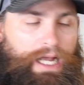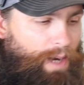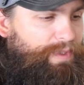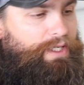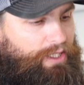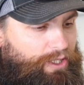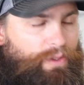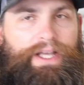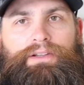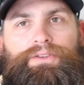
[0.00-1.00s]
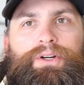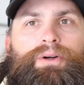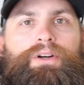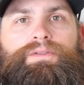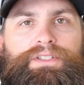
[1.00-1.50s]
I'm gonna go ahead and throw
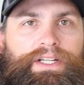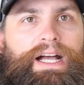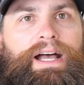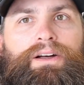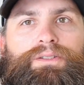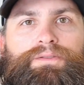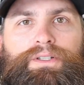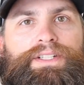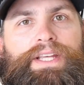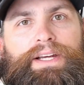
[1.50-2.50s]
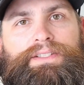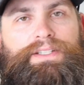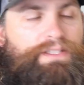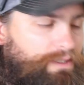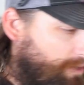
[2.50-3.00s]
it over to Kyle over in
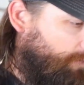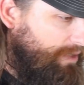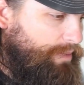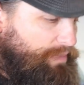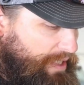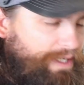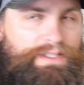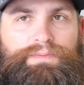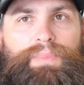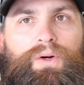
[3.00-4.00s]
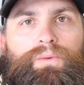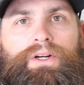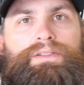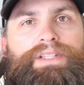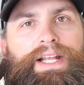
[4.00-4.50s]
Texas, over at Texas Boat
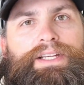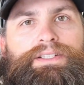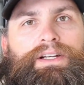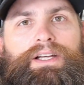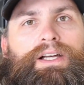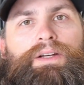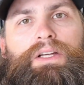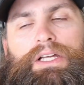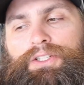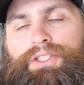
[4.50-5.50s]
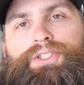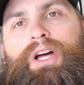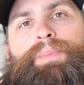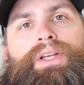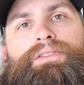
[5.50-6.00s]
Works, and he's gonna just
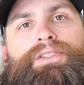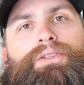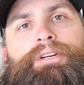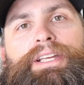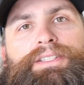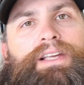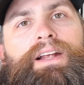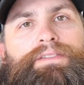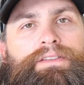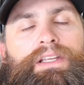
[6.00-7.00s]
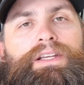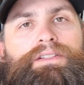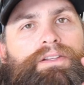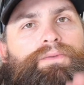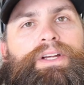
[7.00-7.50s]
jump into his side of the
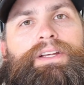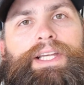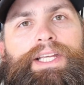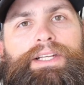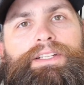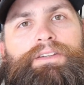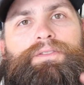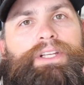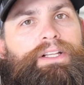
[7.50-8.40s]
things, the rigging that he did for the